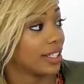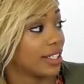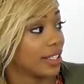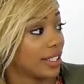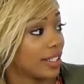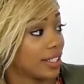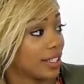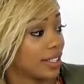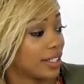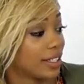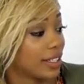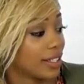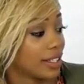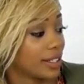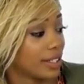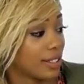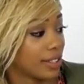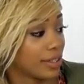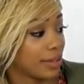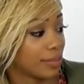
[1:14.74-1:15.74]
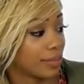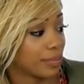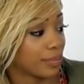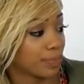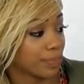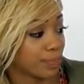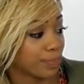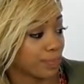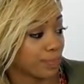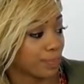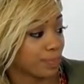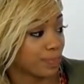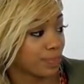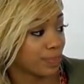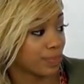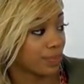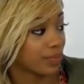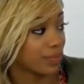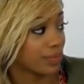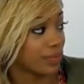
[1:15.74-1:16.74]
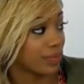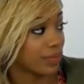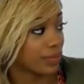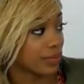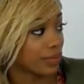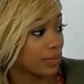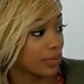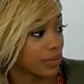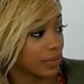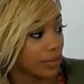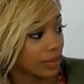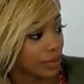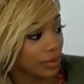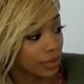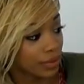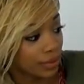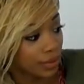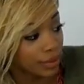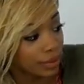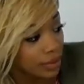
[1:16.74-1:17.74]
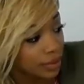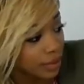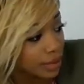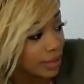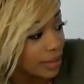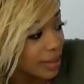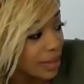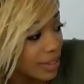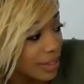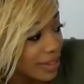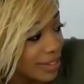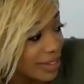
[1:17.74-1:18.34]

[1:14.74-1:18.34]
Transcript: No words are spoken by the person on screen.